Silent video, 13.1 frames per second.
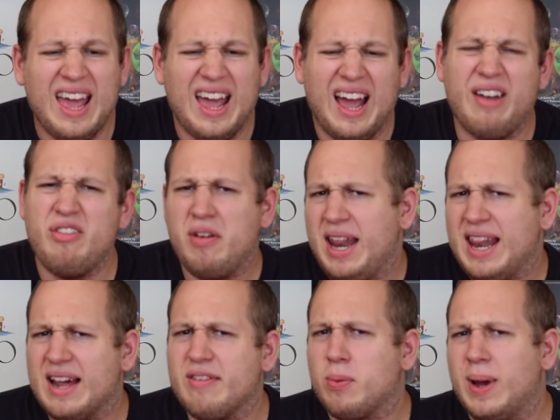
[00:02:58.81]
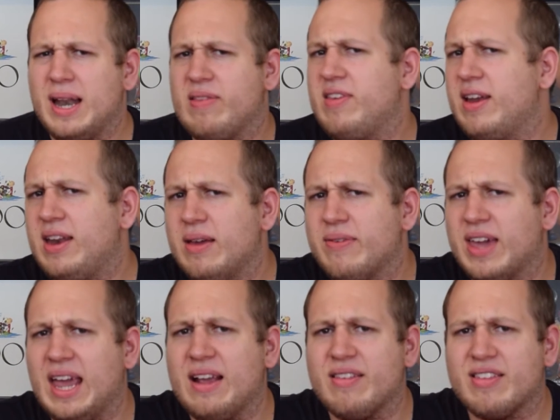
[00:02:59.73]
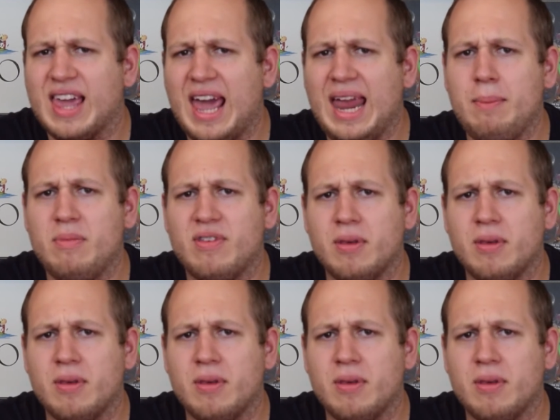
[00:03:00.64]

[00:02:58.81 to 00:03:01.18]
And really, that's where the City of Kings came to